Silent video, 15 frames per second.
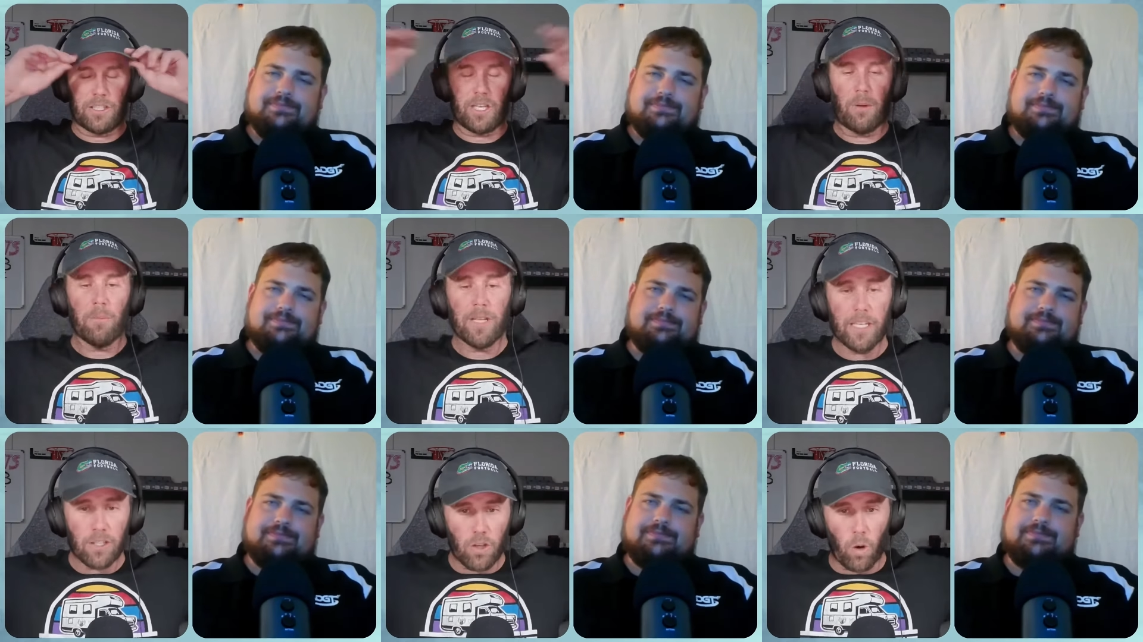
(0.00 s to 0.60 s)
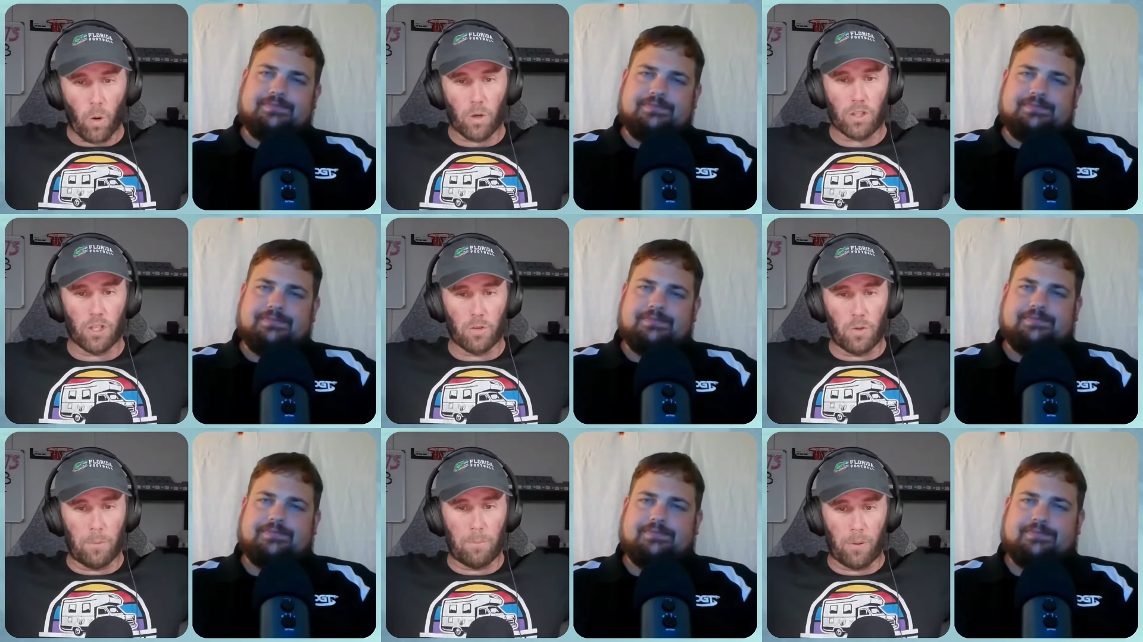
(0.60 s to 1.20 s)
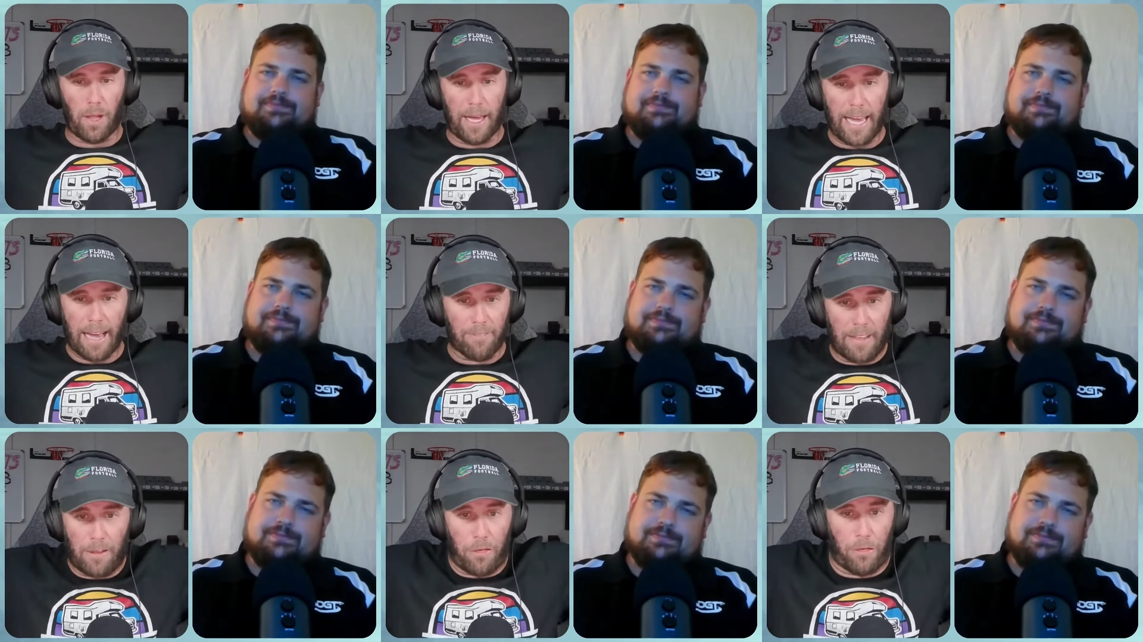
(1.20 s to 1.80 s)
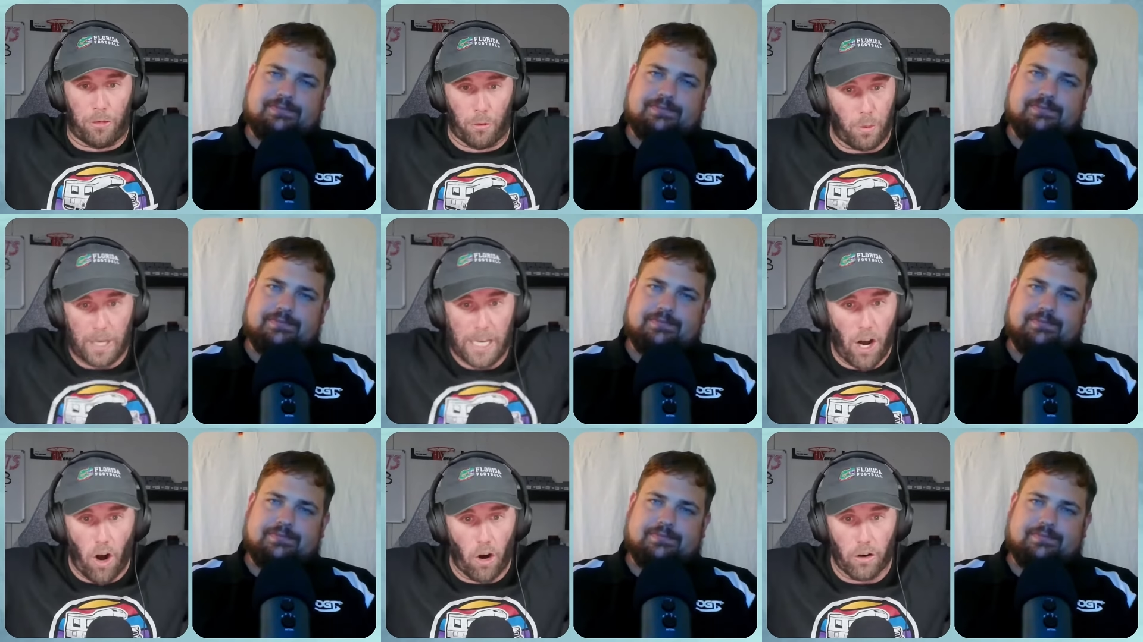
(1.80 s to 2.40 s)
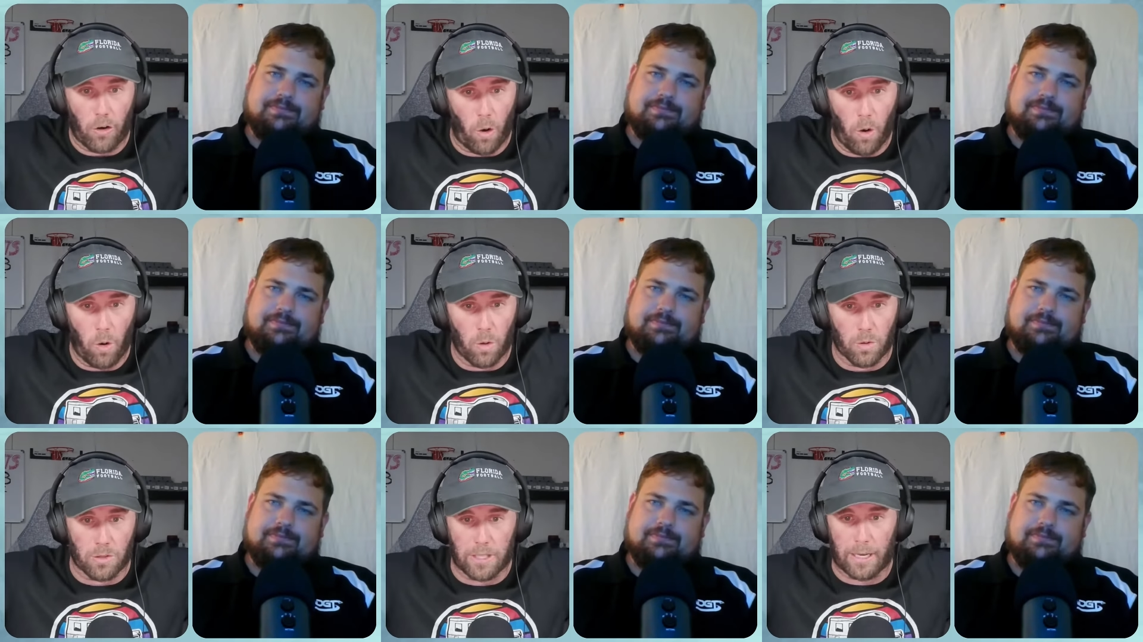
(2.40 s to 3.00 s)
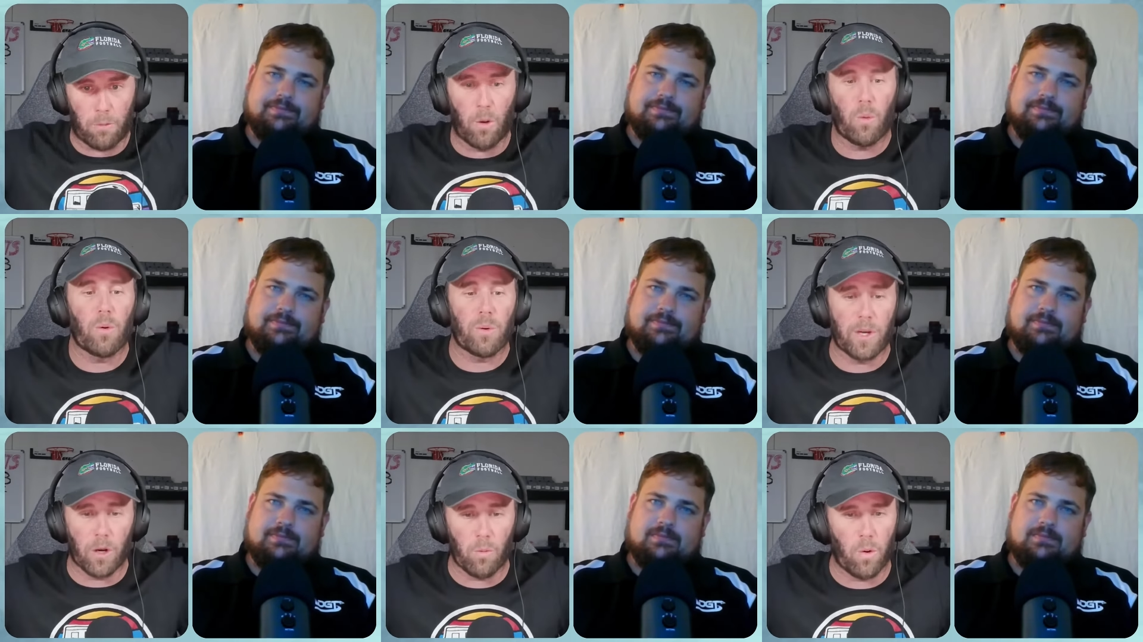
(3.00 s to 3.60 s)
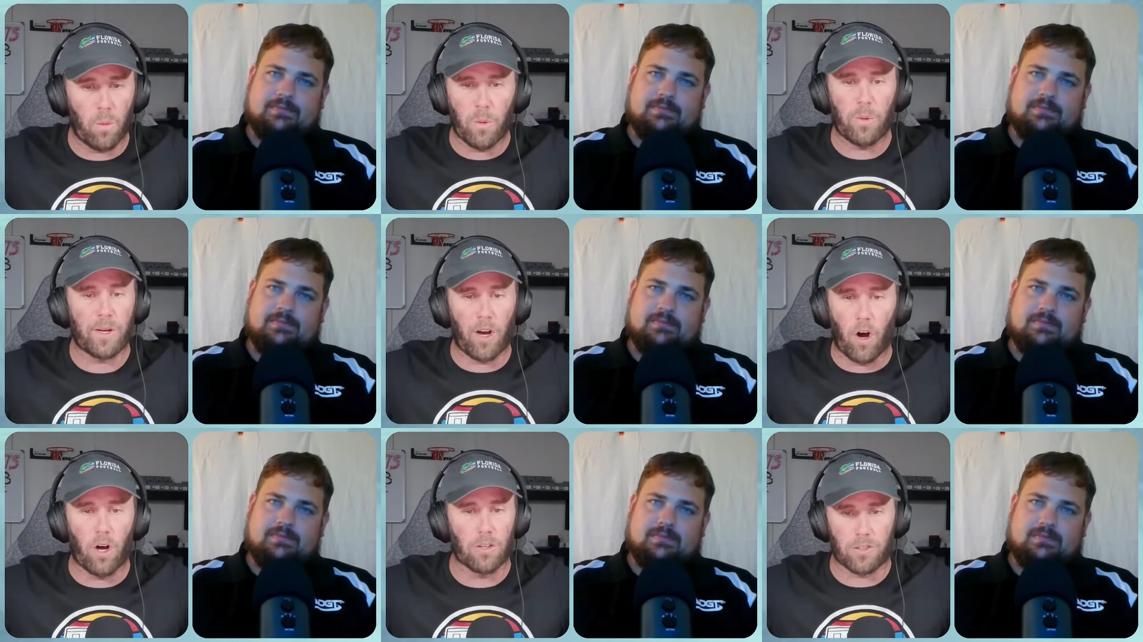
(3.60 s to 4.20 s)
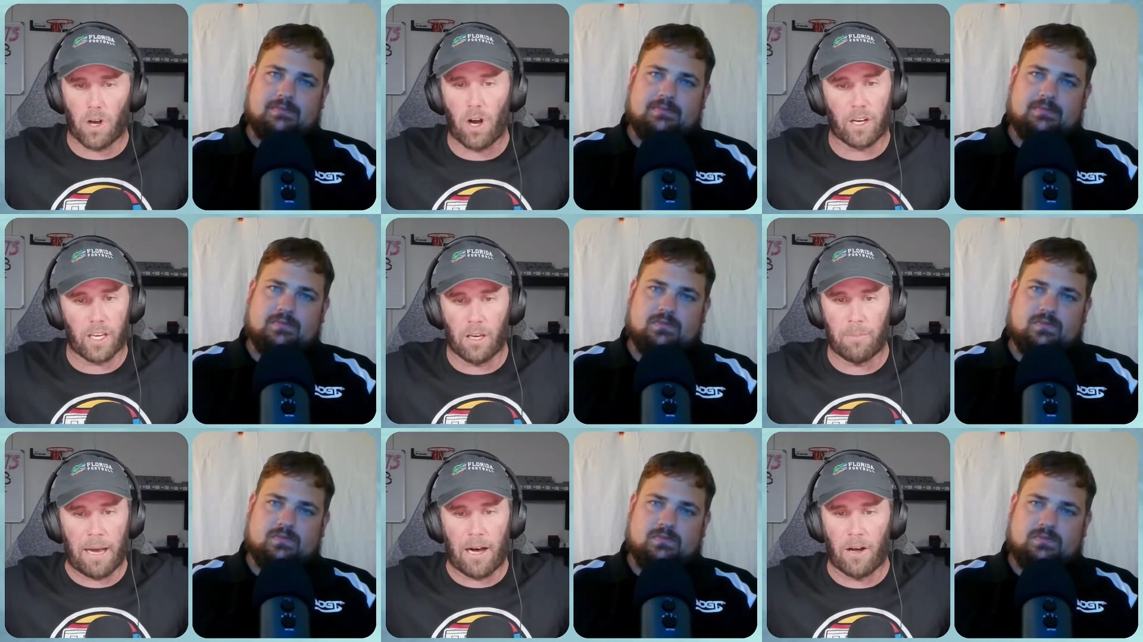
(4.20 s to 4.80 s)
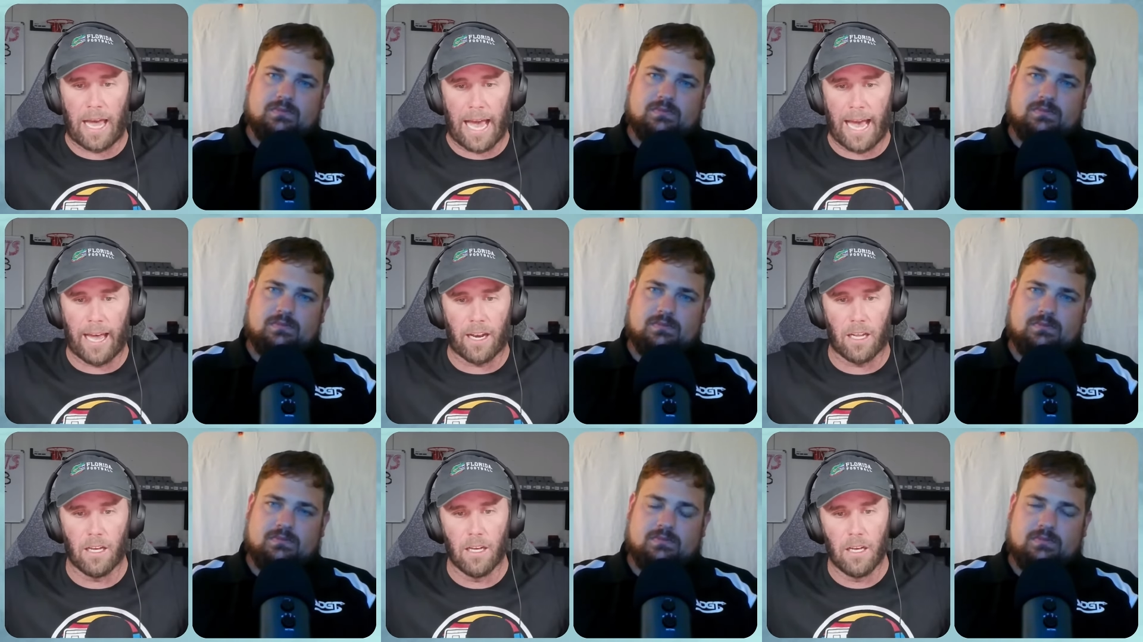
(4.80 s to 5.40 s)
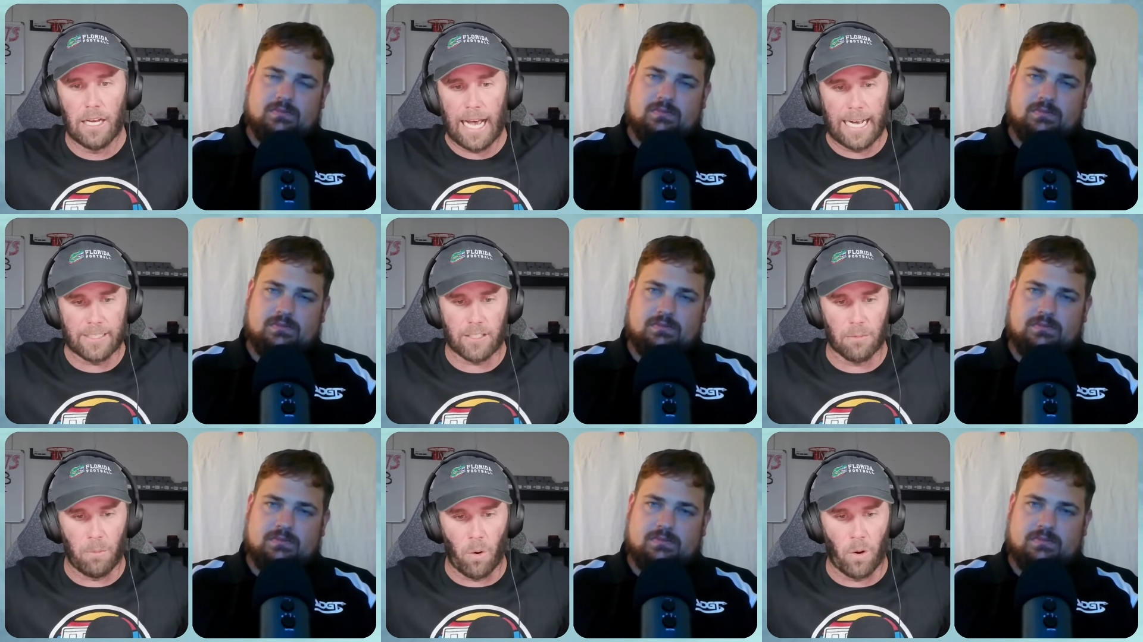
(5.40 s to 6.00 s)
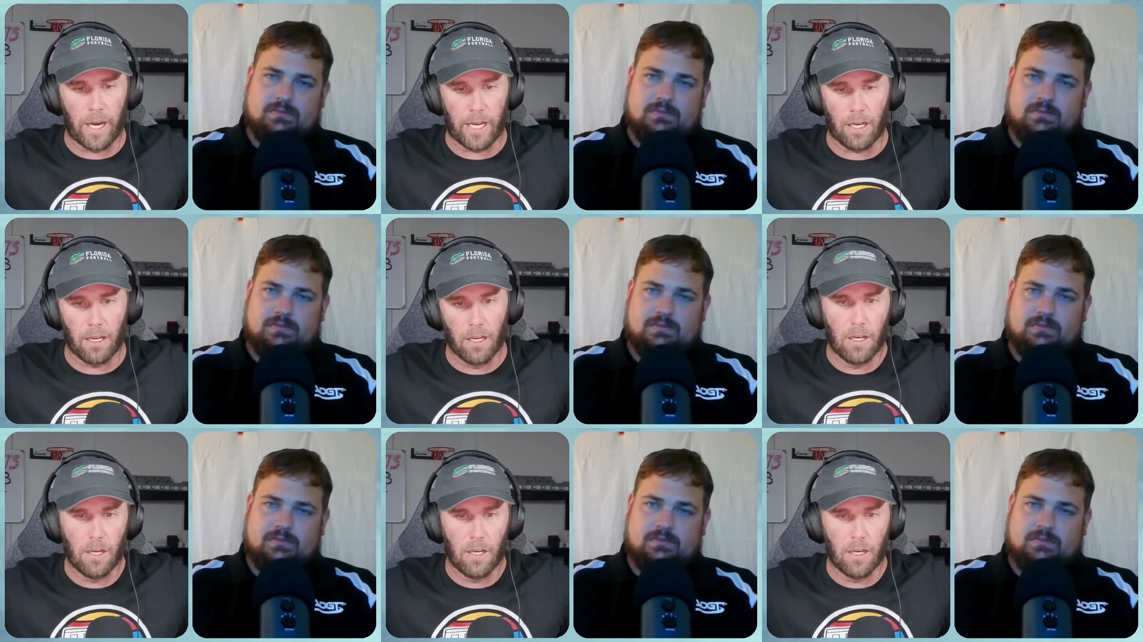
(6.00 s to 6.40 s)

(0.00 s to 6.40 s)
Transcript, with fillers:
Speaker 1: some of these courses we play have like three hard holes. Like what were we what were we all talking about at at Des Moines?